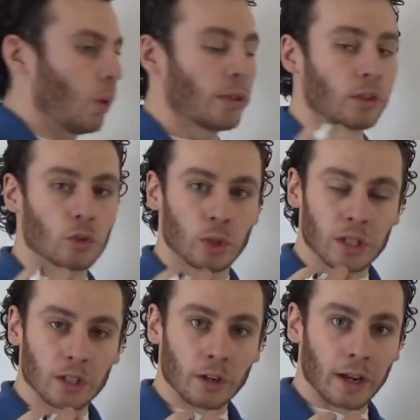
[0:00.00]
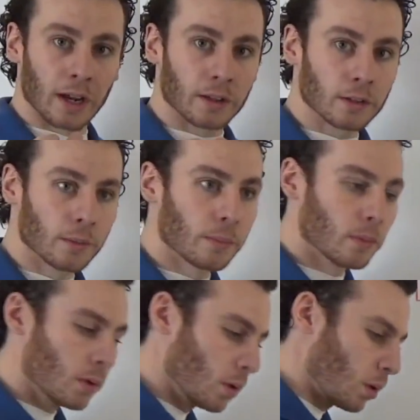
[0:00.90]
with a treat in our hand.
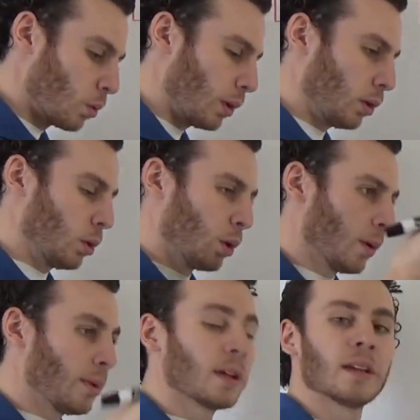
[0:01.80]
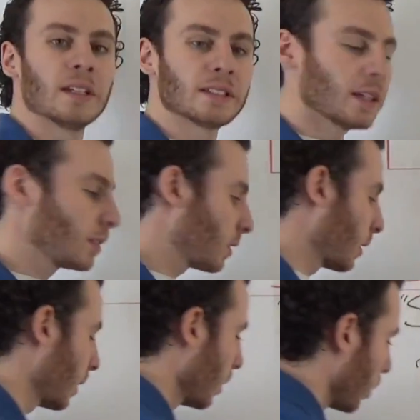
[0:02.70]
We lure him, he sits,
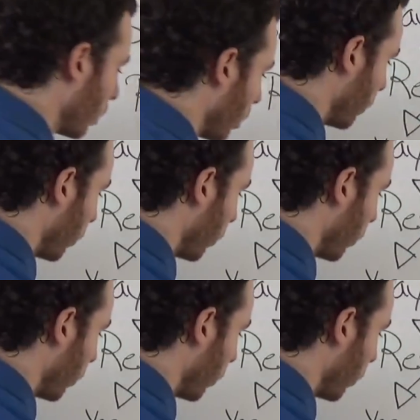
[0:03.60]
good